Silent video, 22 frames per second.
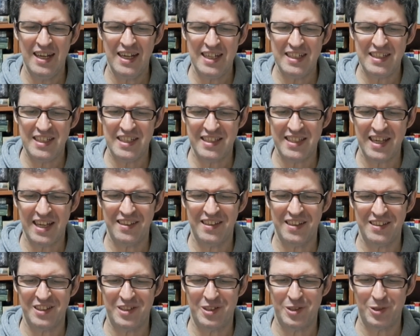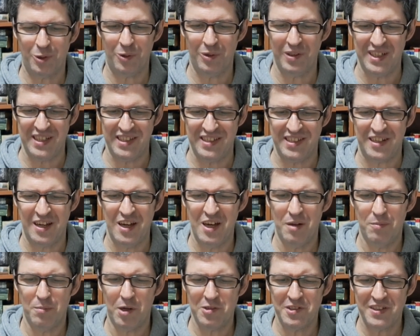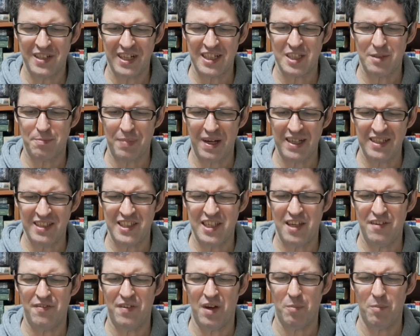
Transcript: It is said that the tallest, most expensive,